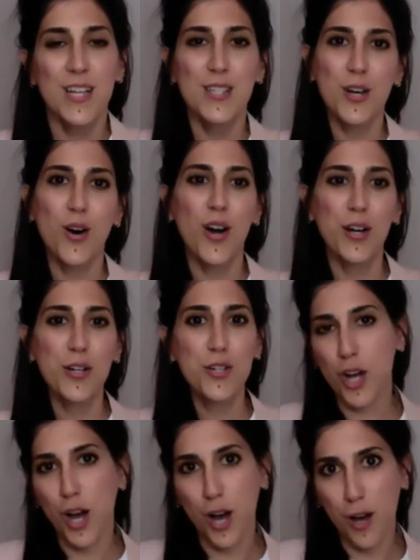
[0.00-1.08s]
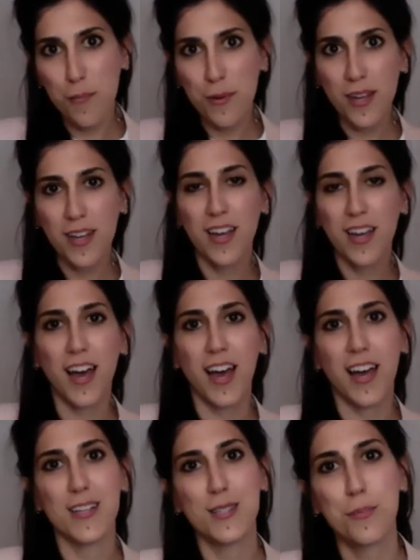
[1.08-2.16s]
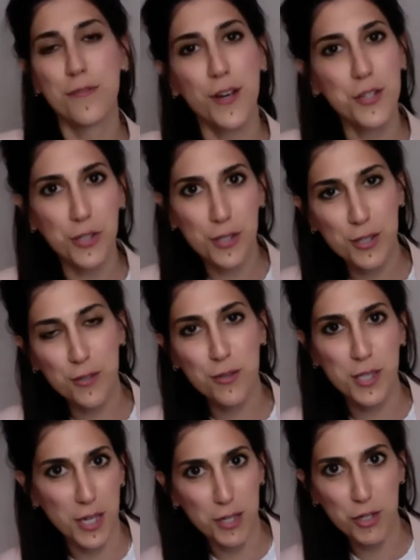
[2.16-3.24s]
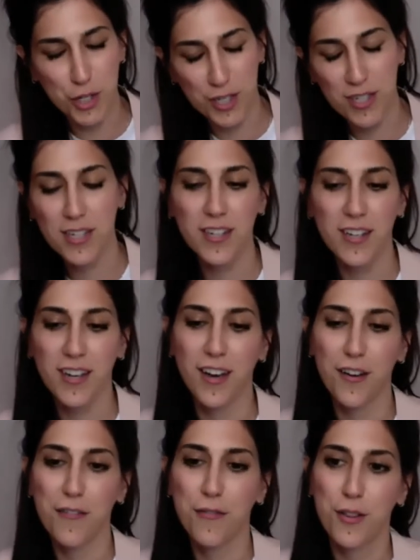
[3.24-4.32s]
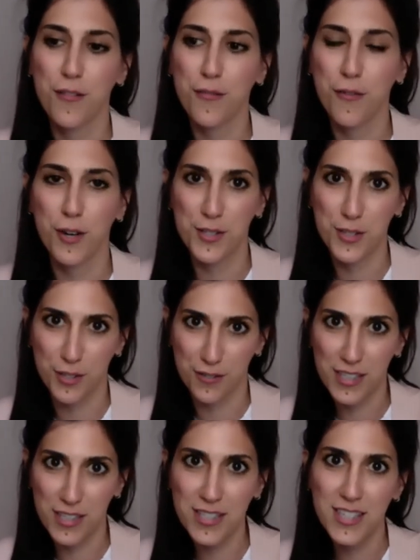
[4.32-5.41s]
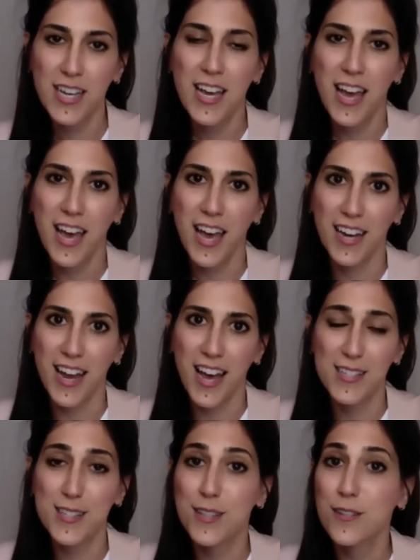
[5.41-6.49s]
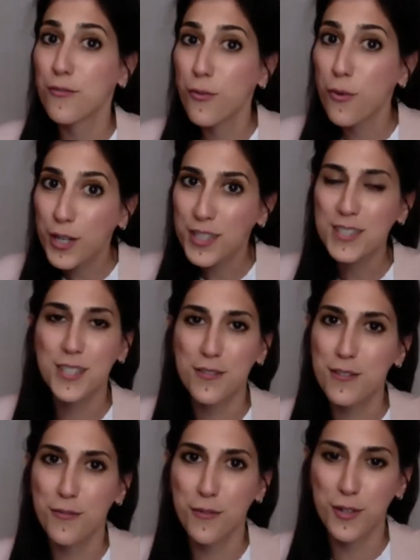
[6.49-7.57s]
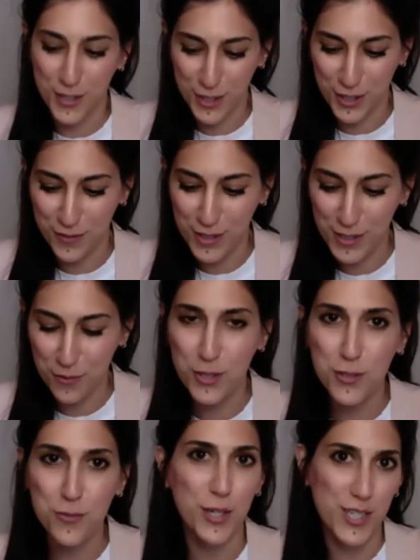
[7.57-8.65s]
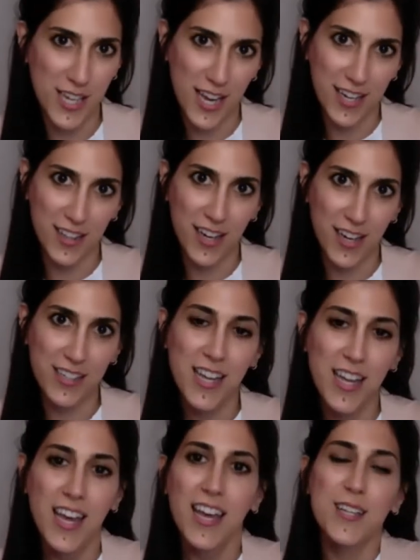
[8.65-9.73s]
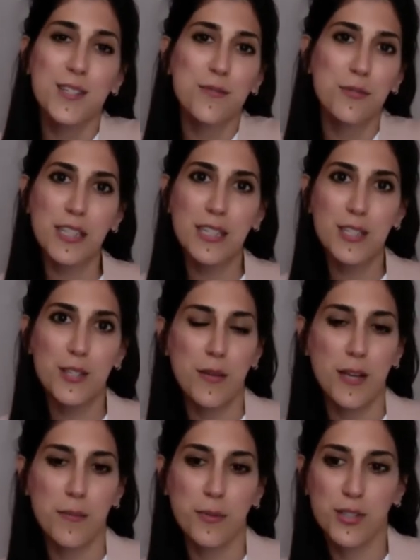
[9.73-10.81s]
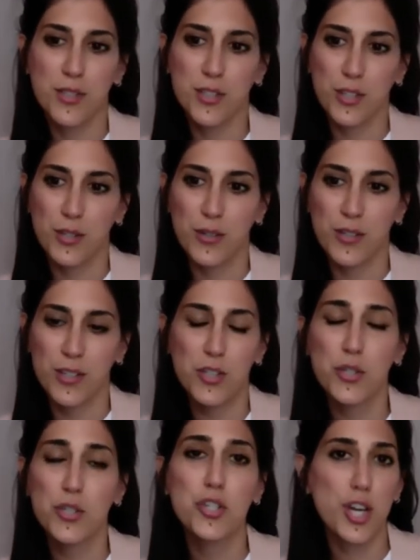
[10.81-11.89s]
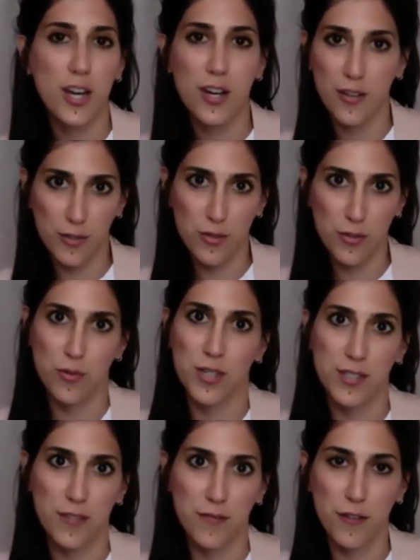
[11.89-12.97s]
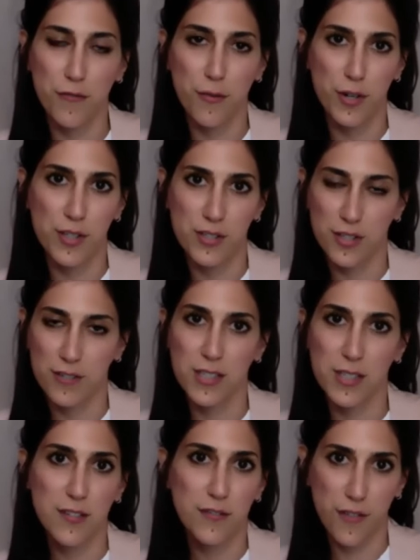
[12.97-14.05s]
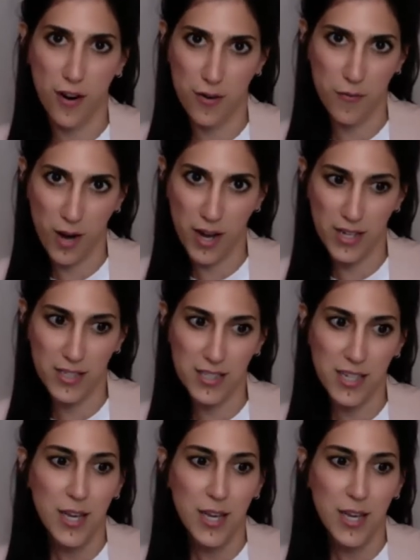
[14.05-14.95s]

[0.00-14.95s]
So, our job as the professional association uh, for the Foreign Service and as the voice of the Foreign Service, which is what our tagline is, really to be able to to share the stories of the Foreign Service far and wide.